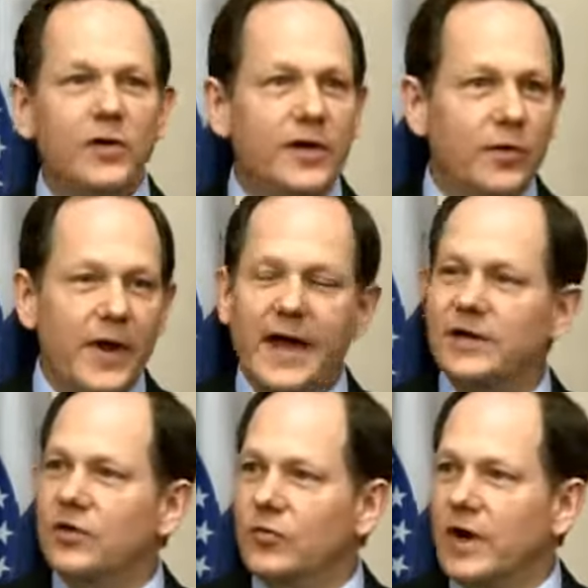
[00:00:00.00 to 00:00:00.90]

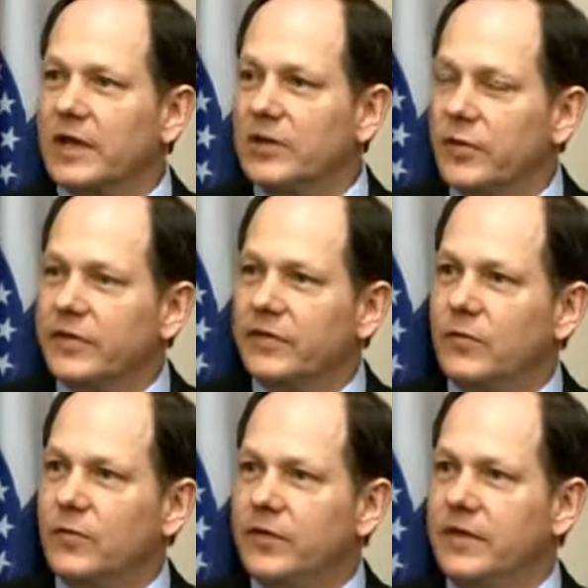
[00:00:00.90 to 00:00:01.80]
interacting directly
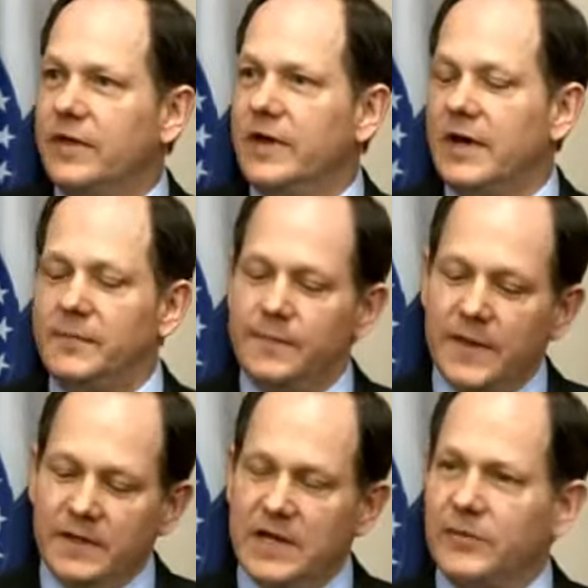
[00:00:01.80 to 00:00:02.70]
with the
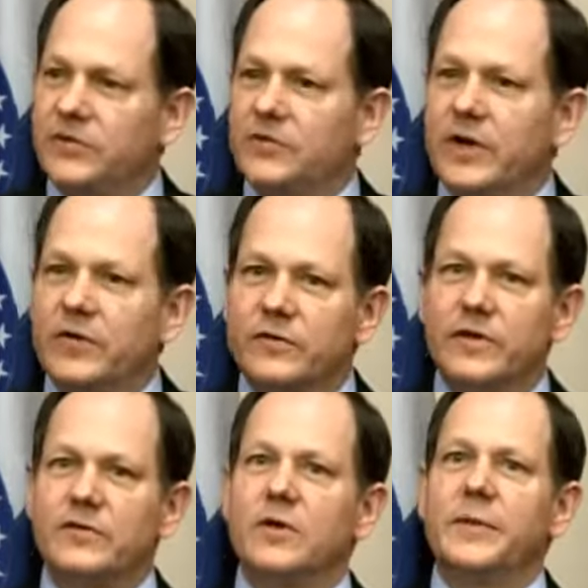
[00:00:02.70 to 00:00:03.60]
demonstrators.
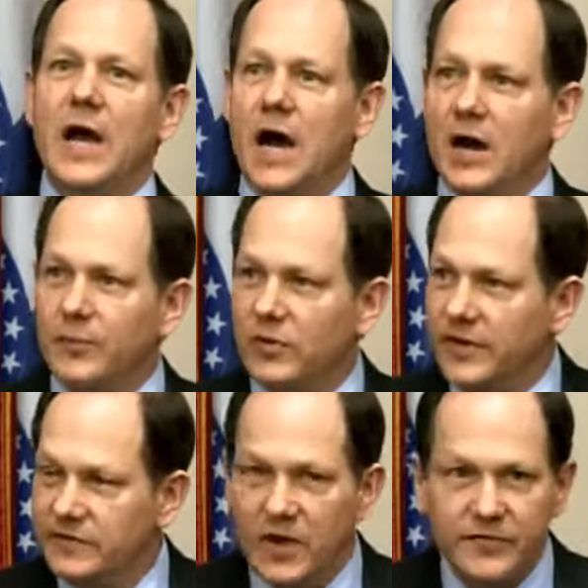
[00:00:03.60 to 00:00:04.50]
It's going to be our
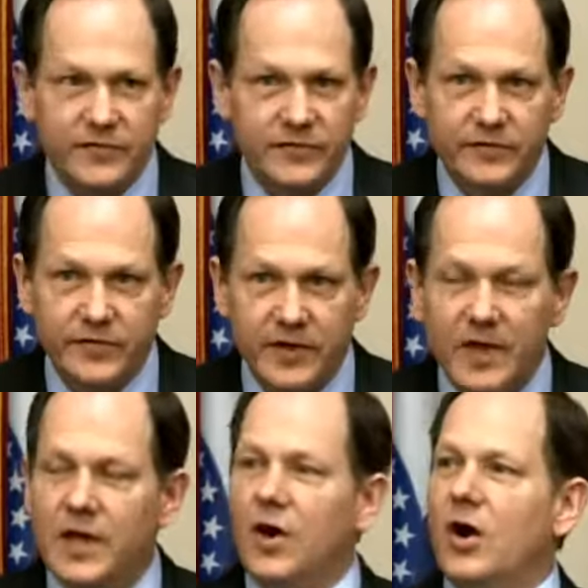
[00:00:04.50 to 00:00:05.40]
police officers
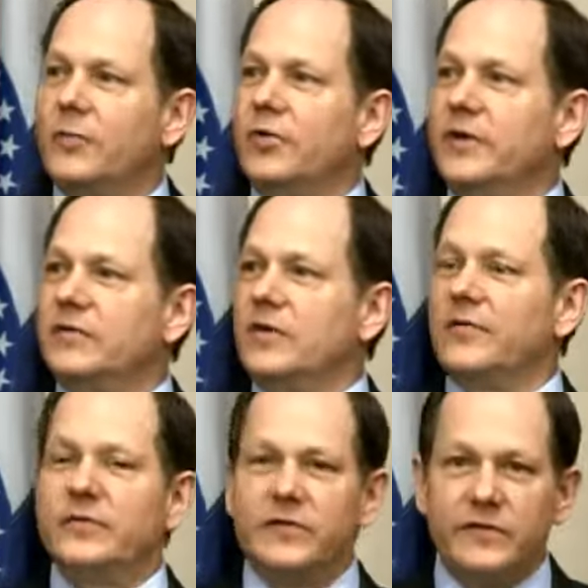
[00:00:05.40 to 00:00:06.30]

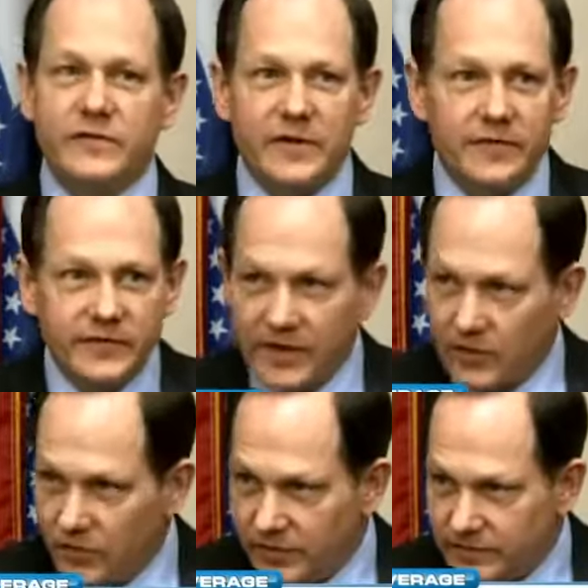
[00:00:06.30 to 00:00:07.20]
in the city of
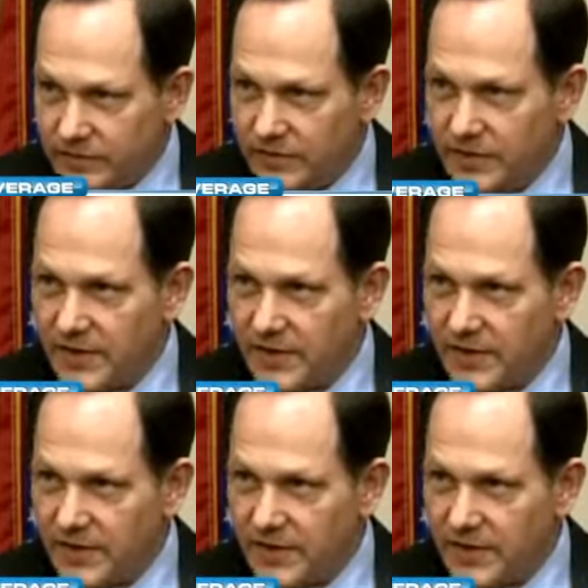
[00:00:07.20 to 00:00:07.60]
St. Louis.